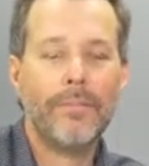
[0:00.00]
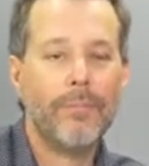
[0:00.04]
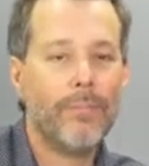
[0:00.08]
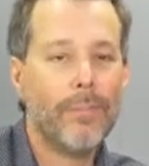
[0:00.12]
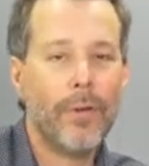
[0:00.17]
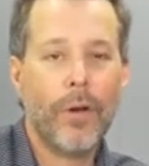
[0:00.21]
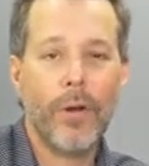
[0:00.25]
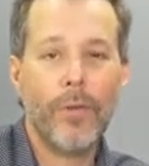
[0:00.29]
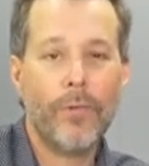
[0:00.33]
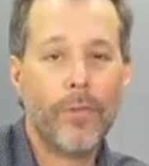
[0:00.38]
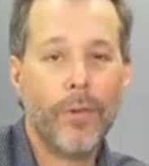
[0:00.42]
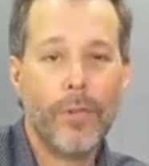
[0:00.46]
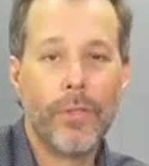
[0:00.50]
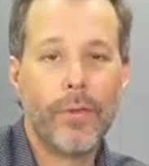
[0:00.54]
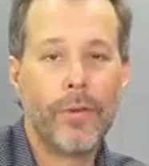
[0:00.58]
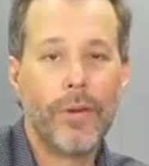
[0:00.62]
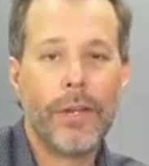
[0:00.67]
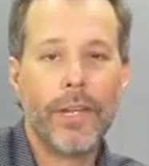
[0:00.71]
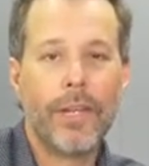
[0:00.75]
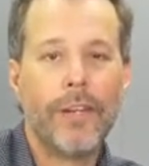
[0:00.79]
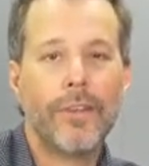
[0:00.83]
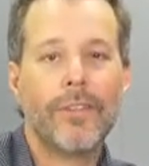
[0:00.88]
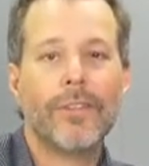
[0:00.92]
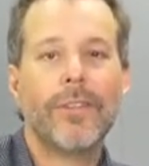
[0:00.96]
over
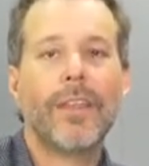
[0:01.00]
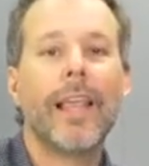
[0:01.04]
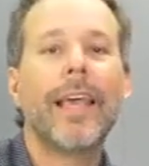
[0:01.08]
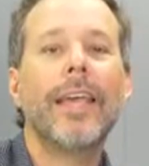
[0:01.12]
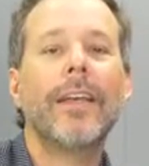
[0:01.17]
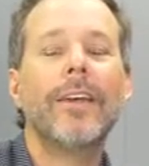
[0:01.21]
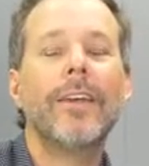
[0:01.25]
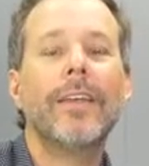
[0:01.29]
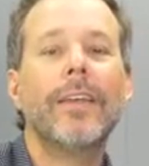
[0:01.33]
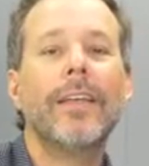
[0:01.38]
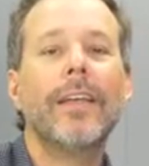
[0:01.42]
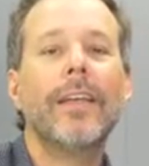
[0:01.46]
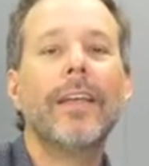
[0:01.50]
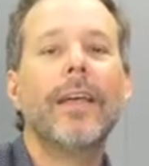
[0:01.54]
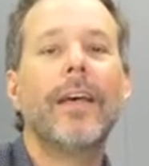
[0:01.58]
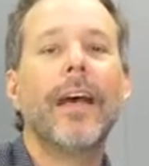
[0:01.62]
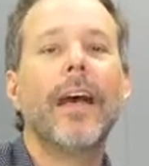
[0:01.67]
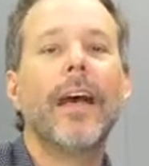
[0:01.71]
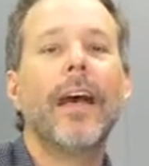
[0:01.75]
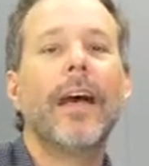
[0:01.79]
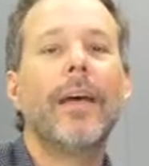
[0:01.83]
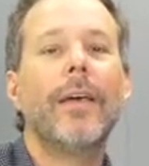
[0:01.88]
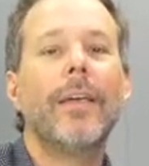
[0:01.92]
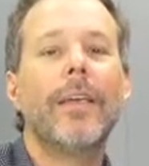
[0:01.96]
30 years later.
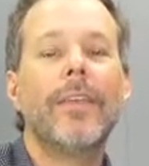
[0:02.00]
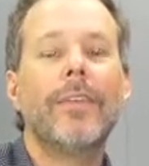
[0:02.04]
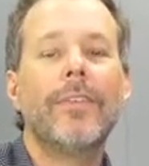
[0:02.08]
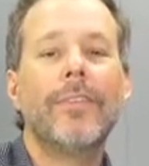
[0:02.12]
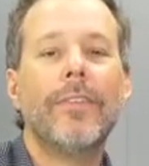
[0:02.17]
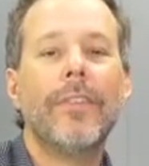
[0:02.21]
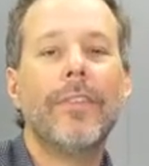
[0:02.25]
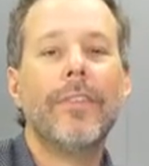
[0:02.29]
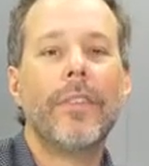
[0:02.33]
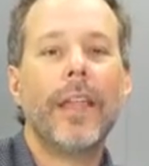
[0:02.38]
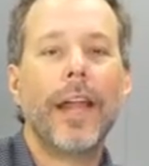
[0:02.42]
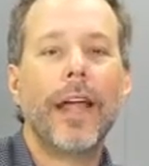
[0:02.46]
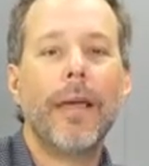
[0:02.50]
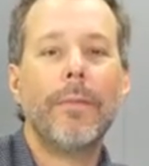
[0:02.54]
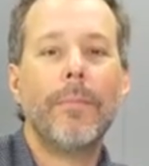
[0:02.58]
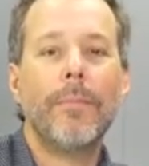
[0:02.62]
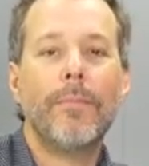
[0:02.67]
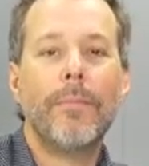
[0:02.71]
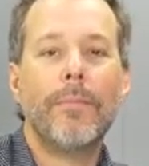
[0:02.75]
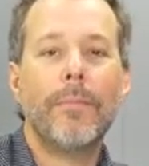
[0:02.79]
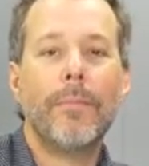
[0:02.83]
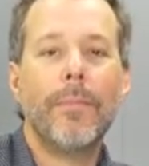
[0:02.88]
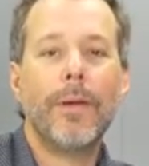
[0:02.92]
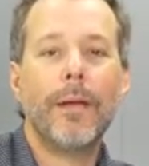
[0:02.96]
I see that
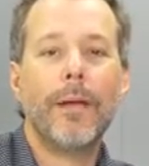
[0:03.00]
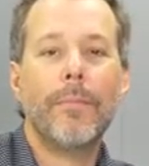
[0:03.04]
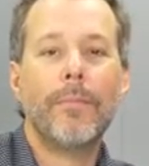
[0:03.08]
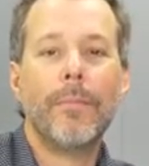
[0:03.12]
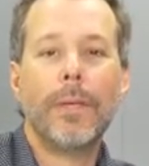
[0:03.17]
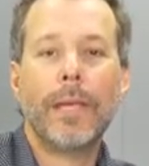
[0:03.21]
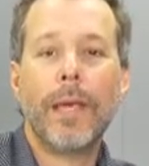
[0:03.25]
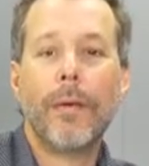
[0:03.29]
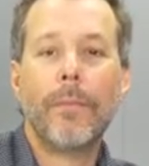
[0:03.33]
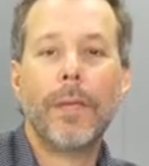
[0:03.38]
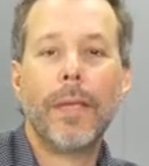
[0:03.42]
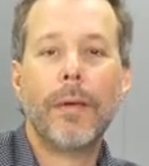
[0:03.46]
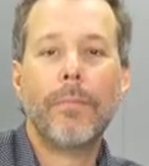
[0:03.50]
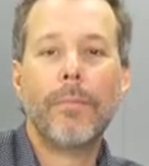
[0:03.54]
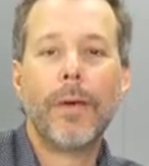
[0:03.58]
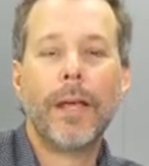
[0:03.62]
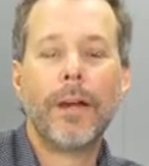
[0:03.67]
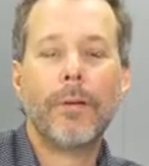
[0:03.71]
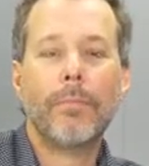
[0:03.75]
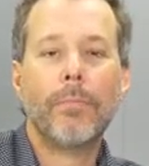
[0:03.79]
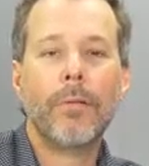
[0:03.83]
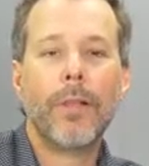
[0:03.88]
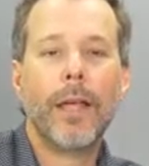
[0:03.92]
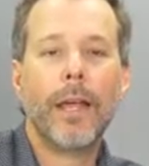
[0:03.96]
I'm becoming a
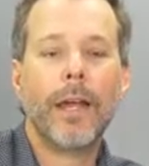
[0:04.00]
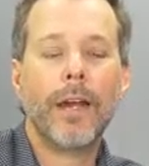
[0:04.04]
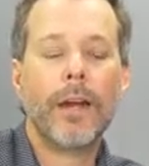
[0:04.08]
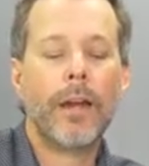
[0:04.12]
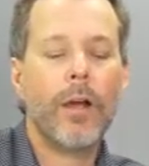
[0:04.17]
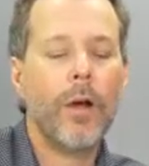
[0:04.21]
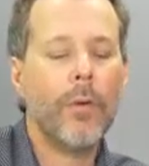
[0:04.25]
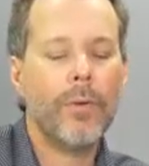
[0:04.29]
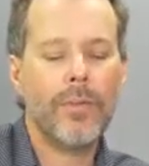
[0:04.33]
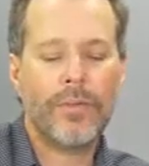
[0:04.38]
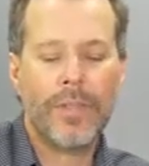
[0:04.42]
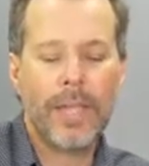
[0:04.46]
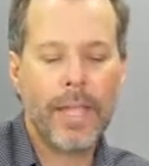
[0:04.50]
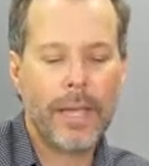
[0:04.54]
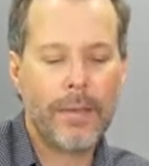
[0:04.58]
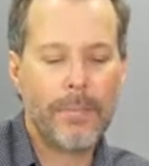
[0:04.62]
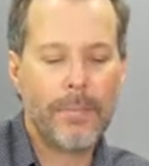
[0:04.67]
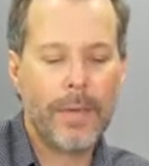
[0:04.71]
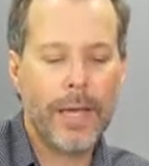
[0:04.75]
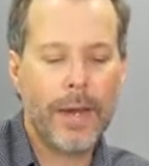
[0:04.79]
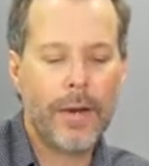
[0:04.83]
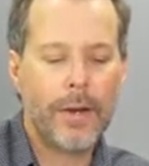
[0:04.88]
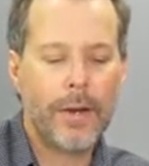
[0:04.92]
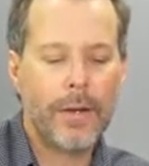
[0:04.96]
better player, always getting
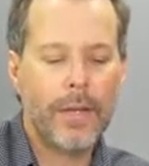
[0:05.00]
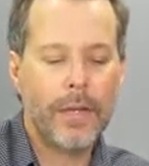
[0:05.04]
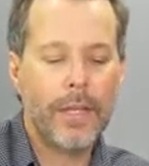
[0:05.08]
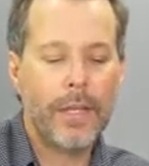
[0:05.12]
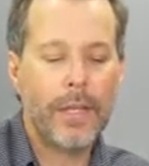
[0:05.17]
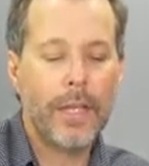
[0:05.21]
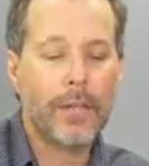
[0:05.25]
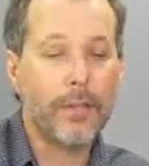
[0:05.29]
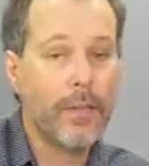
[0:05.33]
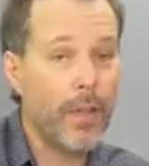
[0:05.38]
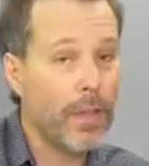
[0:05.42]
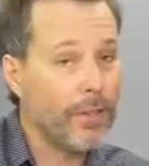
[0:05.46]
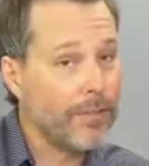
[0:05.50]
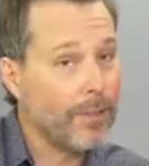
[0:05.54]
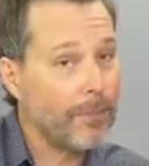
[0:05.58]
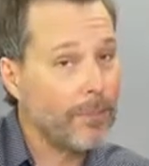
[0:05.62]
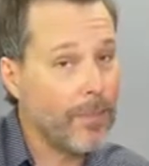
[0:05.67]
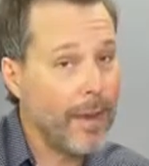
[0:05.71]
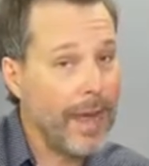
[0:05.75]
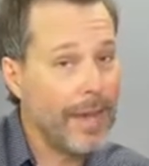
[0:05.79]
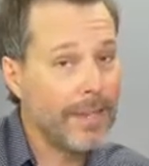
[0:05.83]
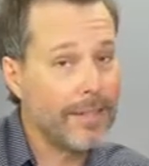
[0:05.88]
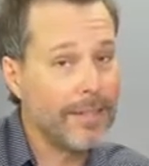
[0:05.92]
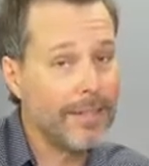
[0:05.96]
better, as long as I'm
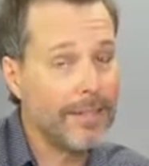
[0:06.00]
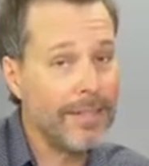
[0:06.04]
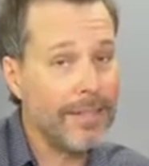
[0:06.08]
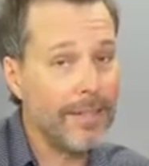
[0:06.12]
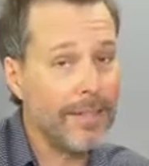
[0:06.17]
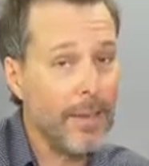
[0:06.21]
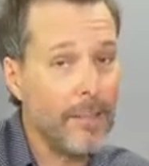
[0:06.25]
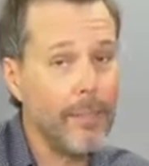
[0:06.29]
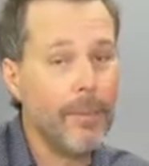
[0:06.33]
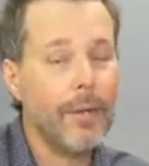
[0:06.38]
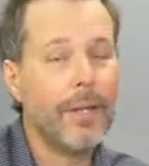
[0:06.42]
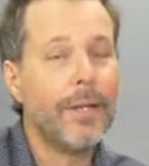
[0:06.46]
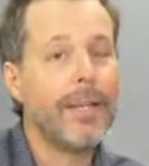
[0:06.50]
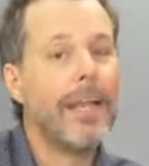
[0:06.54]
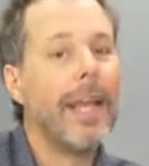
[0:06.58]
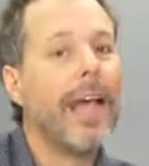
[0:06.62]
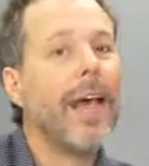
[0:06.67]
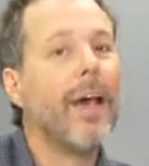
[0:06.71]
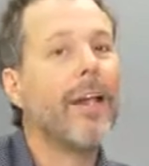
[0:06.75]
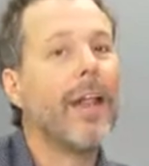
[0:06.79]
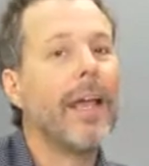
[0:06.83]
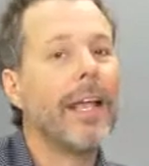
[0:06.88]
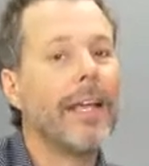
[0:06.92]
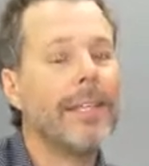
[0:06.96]
practicing. If I put it
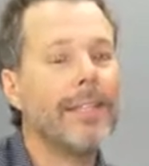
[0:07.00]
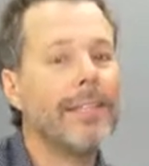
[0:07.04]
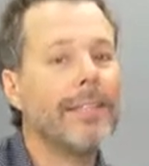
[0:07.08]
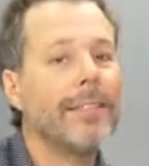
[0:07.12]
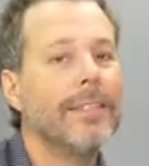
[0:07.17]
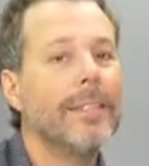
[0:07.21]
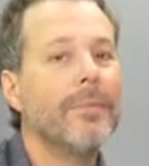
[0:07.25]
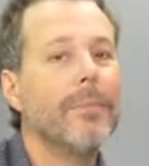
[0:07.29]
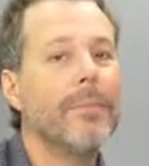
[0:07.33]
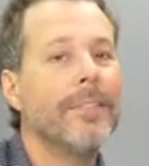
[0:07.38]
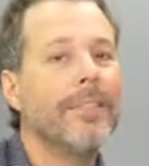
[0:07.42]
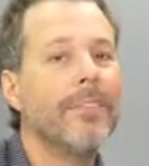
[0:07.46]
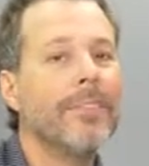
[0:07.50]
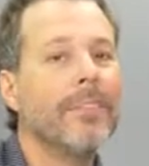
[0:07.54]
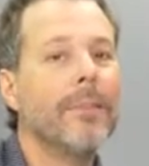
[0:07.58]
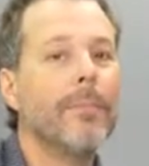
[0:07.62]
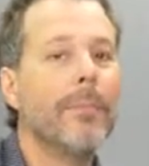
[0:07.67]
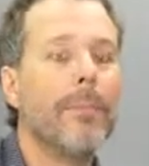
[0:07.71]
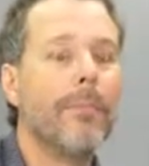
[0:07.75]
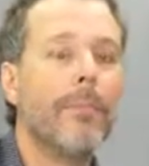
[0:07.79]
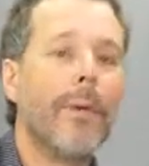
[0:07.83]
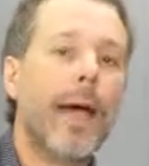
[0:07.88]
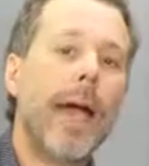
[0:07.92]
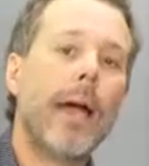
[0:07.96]
down, I can see me
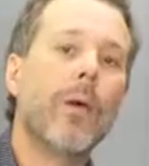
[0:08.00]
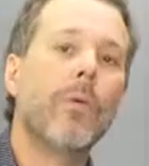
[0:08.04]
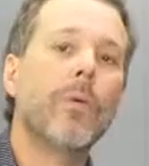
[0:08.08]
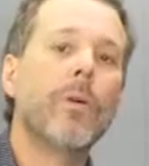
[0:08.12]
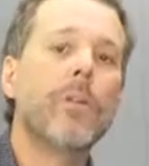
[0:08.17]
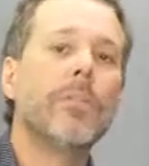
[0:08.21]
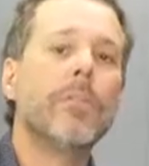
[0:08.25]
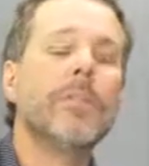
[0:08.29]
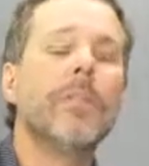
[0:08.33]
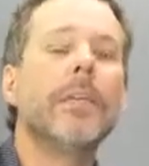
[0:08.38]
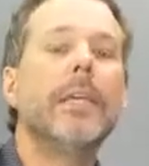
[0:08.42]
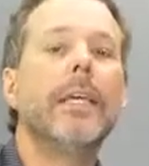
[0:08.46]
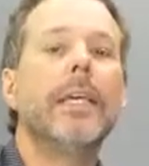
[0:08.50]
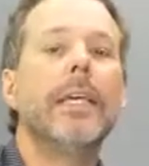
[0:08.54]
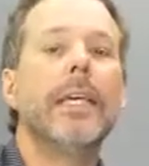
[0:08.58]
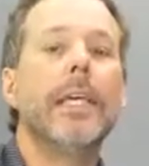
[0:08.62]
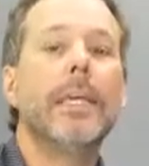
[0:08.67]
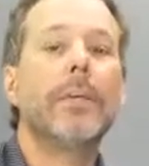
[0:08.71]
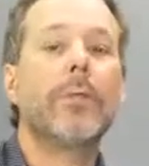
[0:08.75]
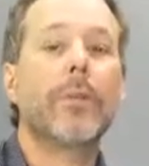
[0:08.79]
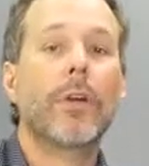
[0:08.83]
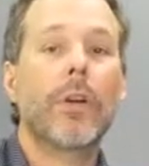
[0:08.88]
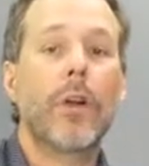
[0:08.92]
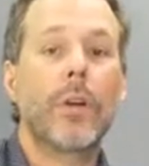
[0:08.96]
slipping backwards
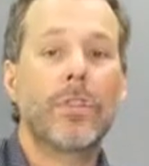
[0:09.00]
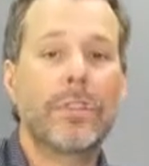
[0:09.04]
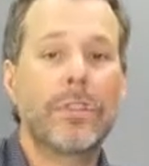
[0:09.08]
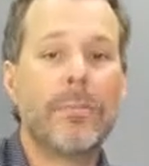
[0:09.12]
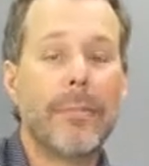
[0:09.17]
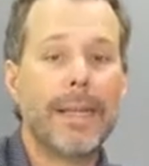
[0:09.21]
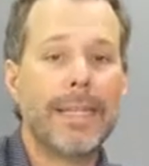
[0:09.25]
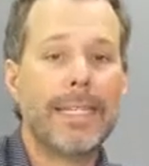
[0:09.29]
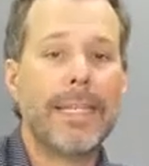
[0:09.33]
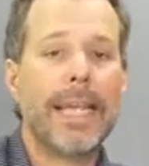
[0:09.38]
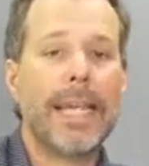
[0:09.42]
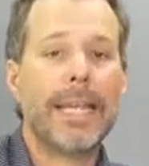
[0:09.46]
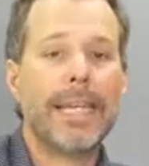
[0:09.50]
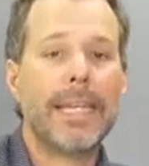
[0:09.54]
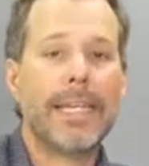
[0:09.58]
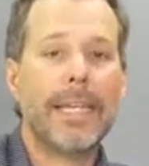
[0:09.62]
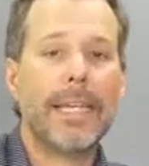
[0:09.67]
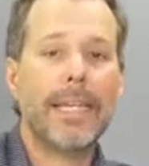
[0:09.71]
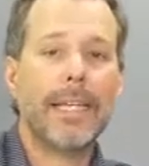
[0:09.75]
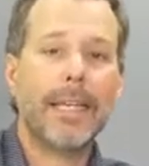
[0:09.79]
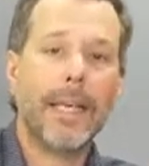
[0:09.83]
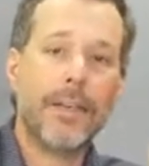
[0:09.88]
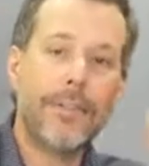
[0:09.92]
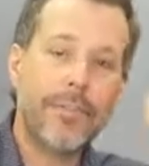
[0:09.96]
in regards to my
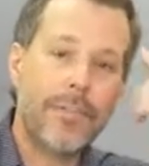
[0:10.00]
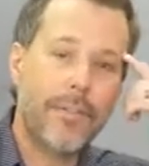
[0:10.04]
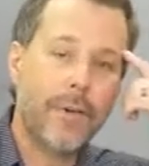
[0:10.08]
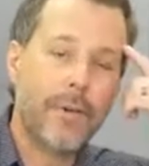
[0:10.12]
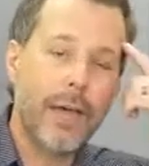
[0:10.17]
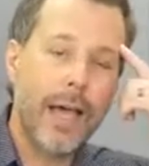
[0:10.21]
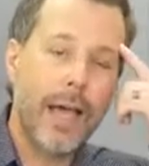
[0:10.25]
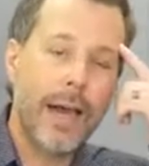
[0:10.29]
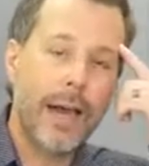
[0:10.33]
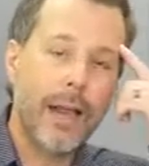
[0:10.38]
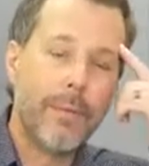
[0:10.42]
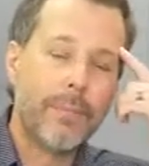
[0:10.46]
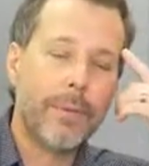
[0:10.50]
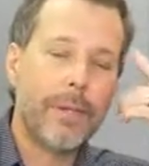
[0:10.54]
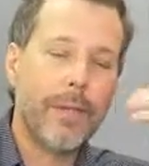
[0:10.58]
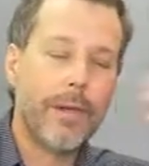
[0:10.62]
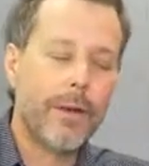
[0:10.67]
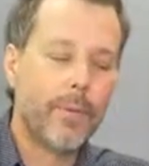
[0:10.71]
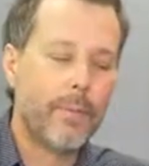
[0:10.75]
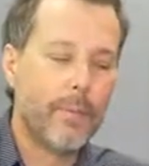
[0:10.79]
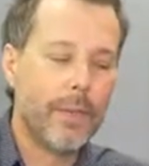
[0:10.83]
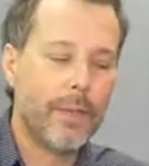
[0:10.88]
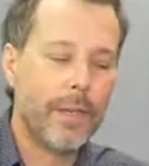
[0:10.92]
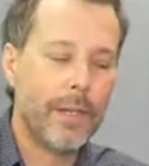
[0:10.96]
technique. I still got it up
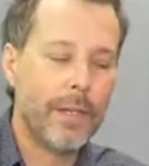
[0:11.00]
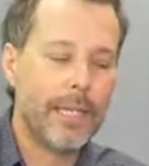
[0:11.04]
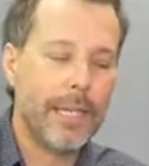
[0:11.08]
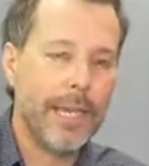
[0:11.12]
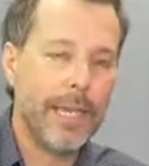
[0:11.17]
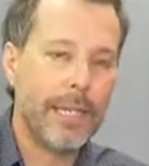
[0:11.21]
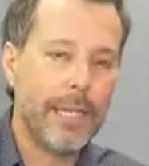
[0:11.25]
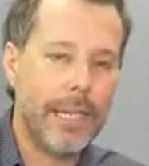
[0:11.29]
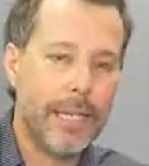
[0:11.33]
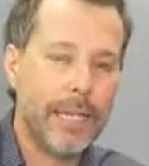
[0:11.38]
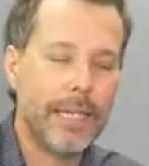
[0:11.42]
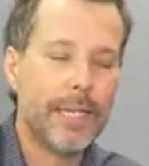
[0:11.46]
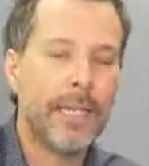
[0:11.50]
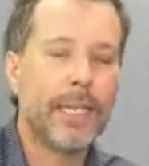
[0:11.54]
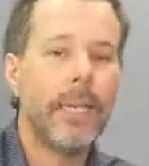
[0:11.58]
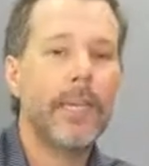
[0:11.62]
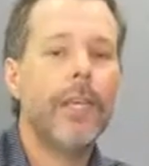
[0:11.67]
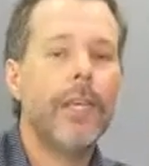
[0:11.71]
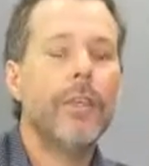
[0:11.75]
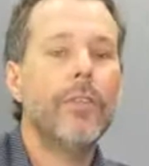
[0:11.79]
here, but the technique.